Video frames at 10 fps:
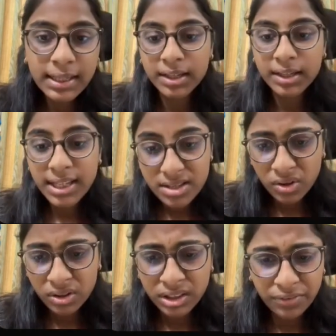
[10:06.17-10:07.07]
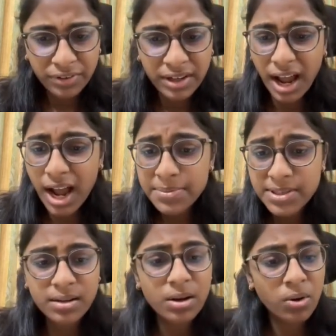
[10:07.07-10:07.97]
these are all the different apps
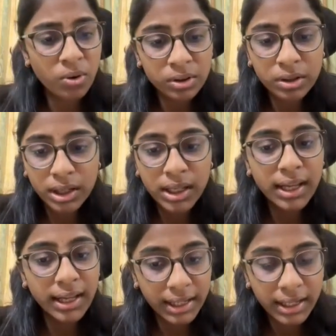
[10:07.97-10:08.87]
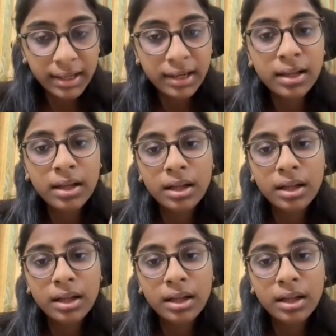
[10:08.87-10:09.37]
that are already in